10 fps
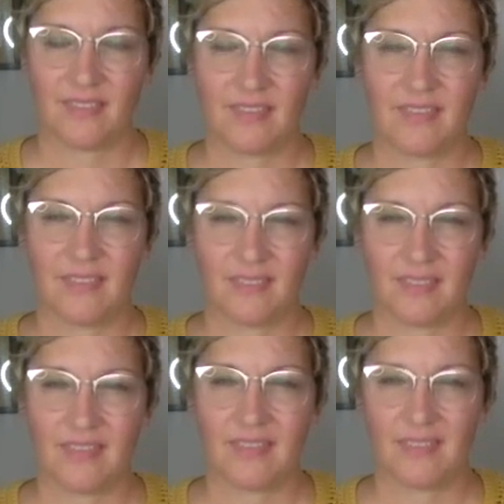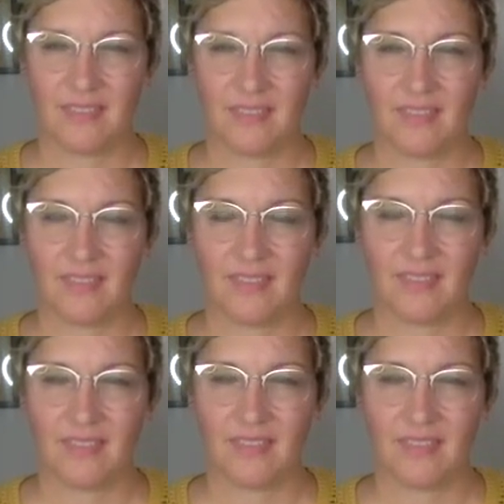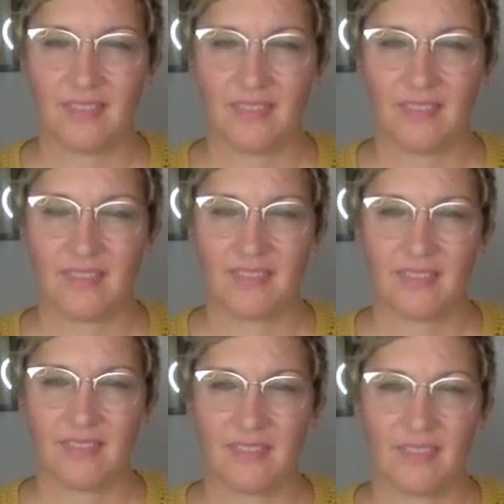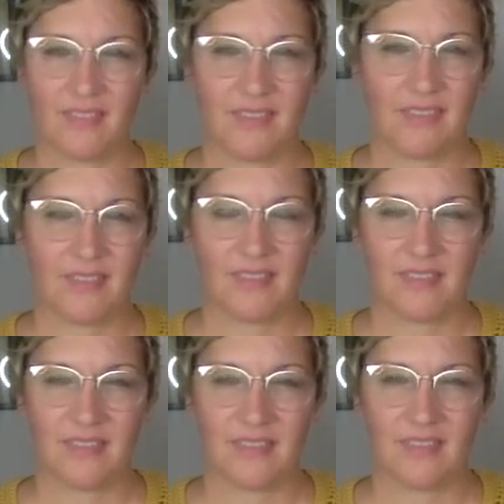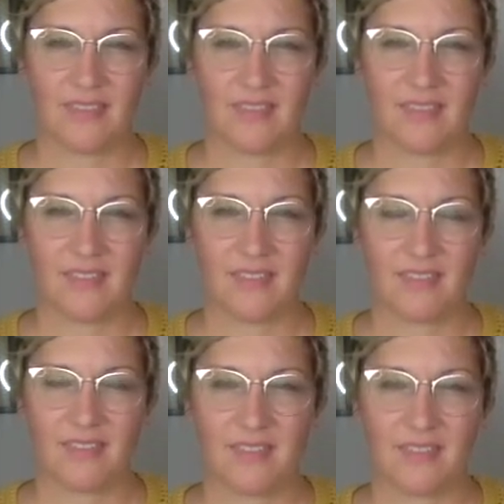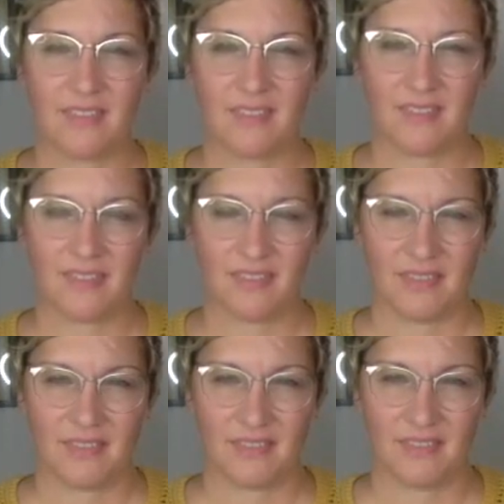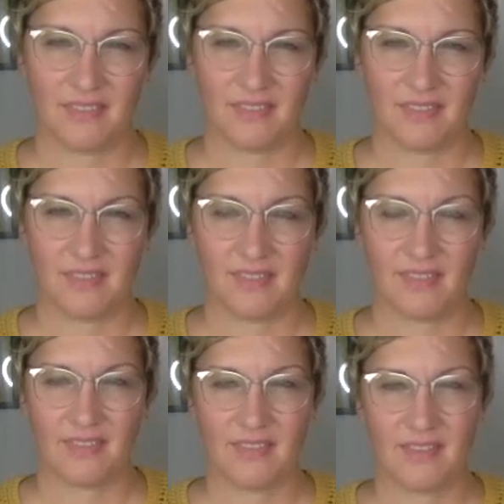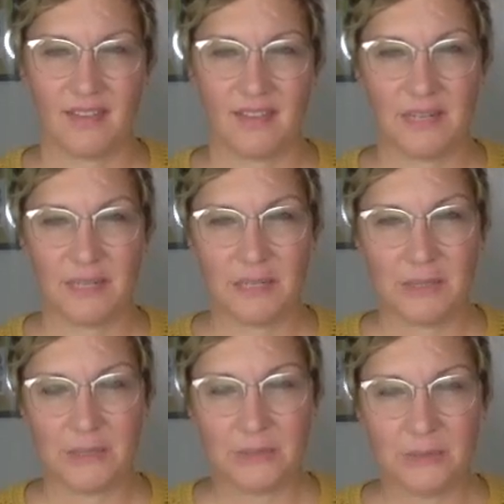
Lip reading: No words are spoken by the person on screen.